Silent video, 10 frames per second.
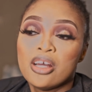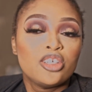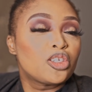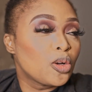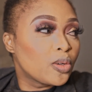
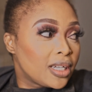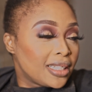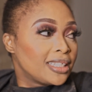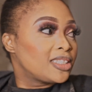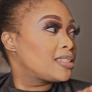so can
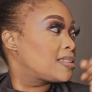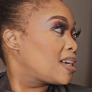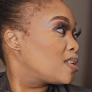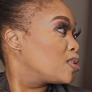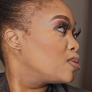I just
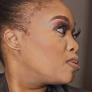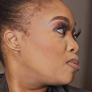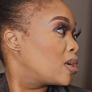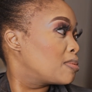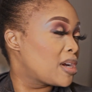tell you
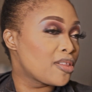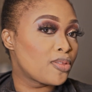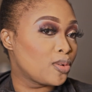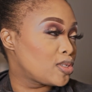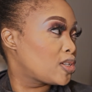what my
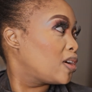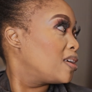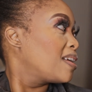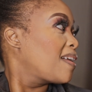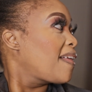thoughts are?
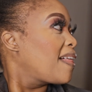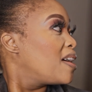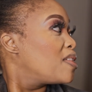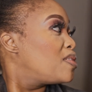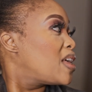
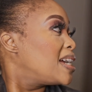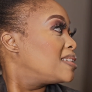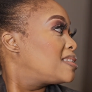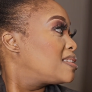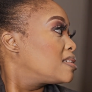Mm.
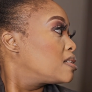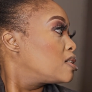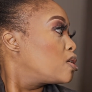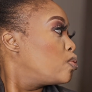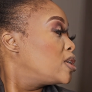That
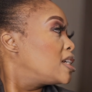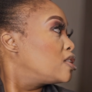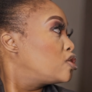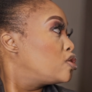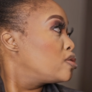we
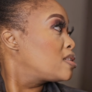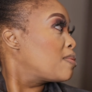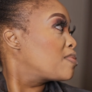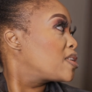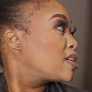can do
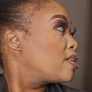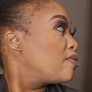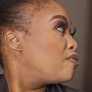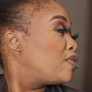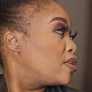something
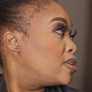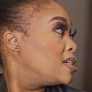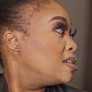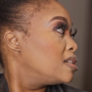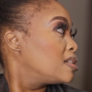
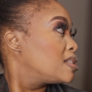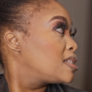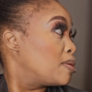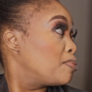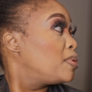very
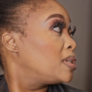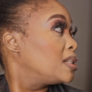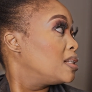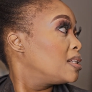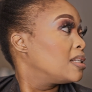simple.